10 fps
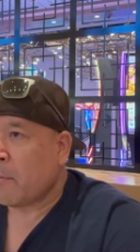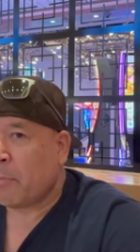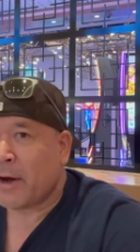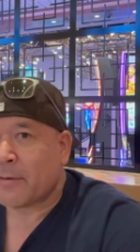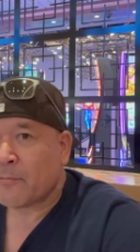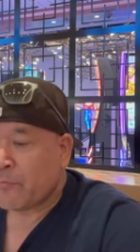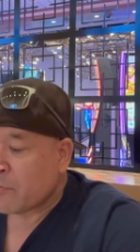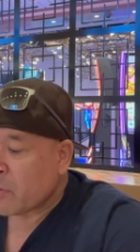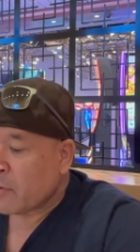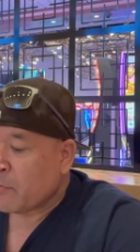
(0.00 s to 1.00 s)
But
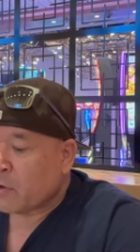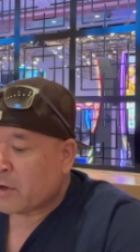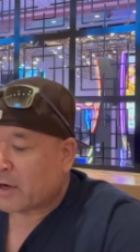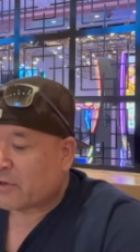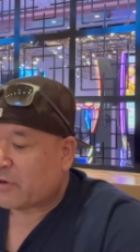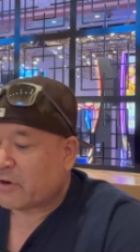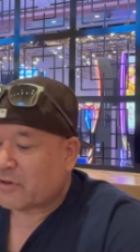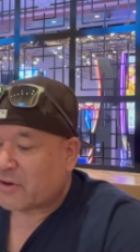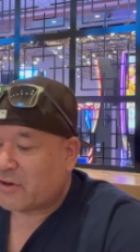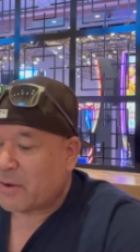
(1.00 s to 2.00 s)
got a
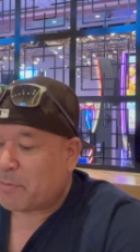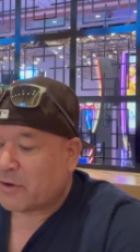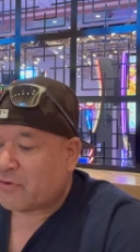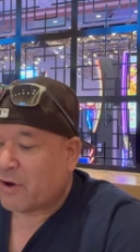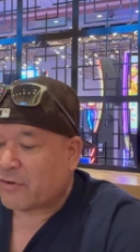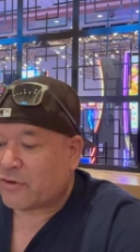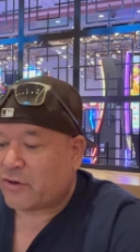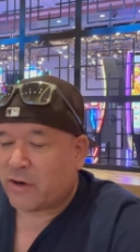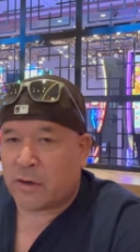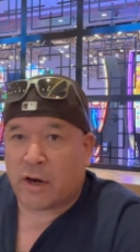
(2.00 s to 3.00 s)
series of dipping sauces
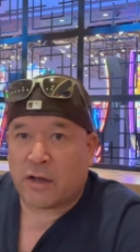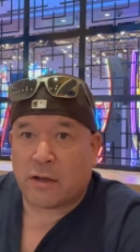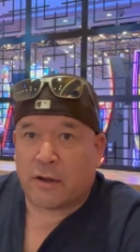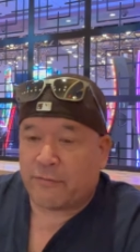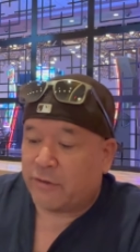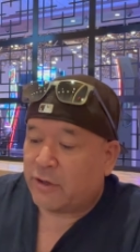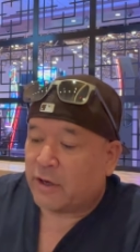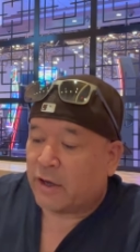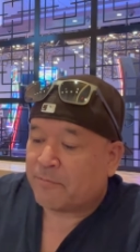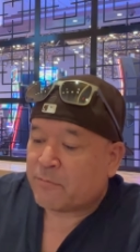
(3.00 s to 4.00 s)
here. I love
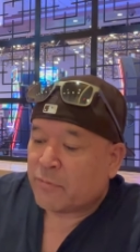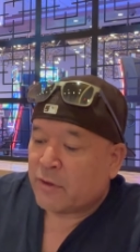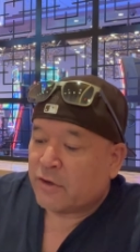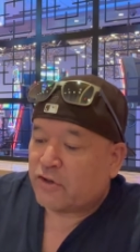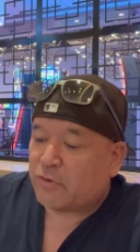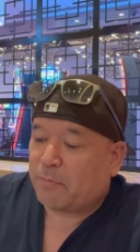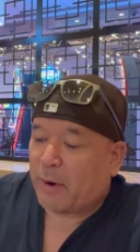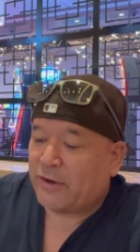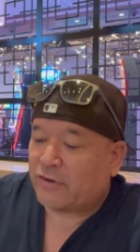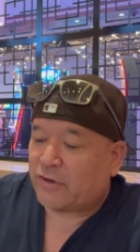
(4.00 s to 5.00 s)
the uh,
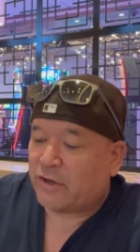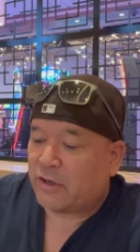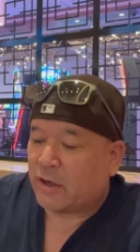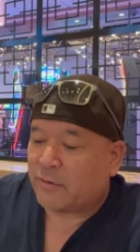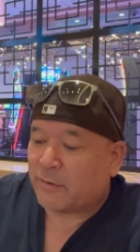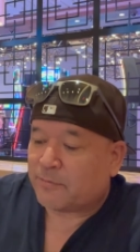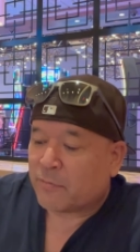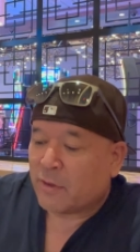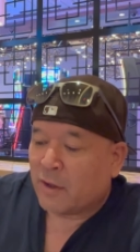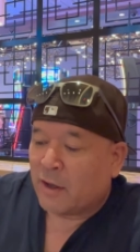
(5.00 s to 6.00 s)
spicy, you
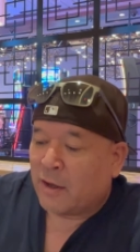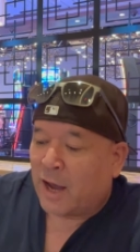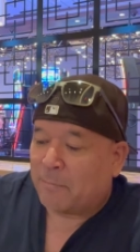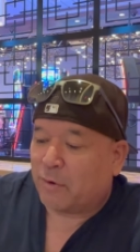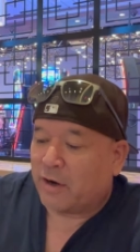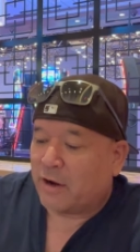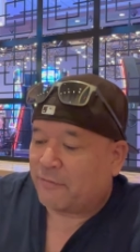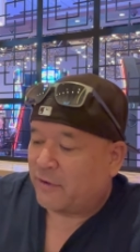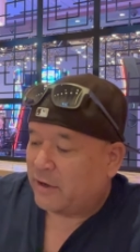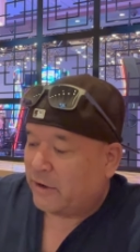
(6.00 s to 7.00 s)
know, I put
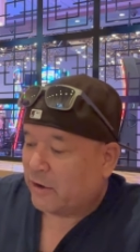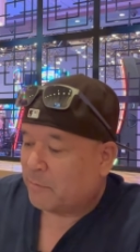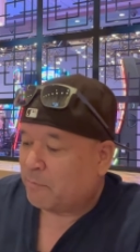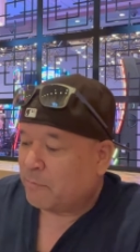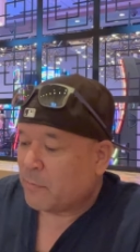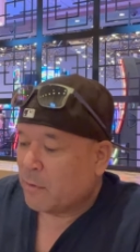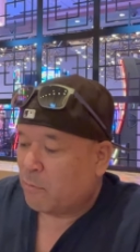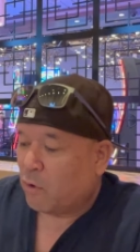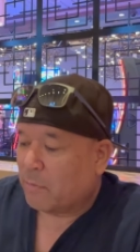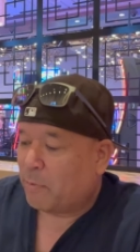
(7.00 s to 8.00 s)
enough in here.
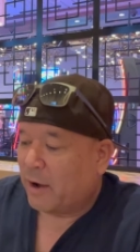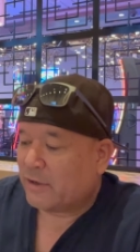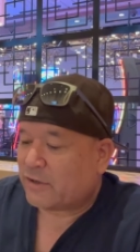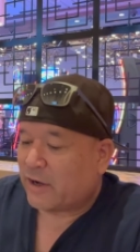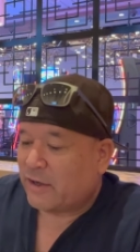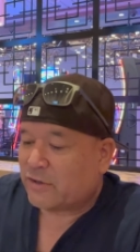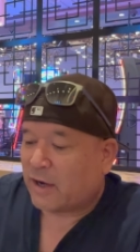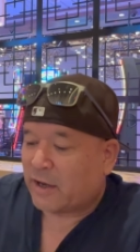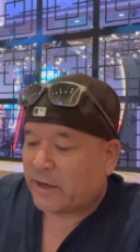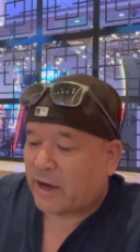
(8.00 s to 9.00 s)
Poor Bonza, he's
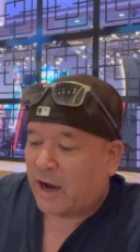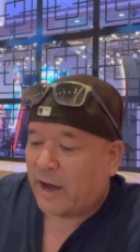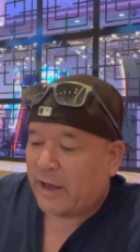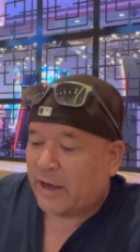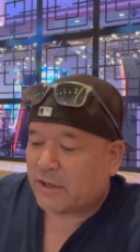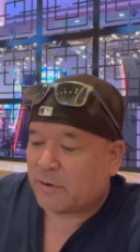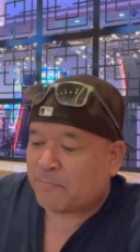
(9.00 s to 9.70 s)
got like IS,